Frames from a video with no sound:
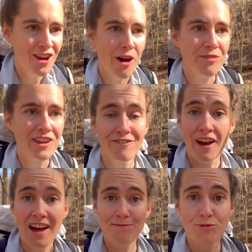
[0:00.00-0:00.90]
Only
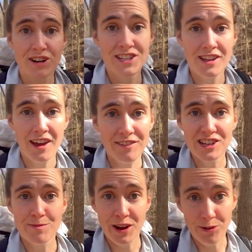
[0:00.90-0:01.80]
5 more until I
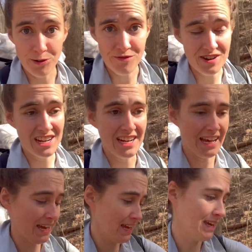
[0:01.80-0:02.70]
reach my goal for today.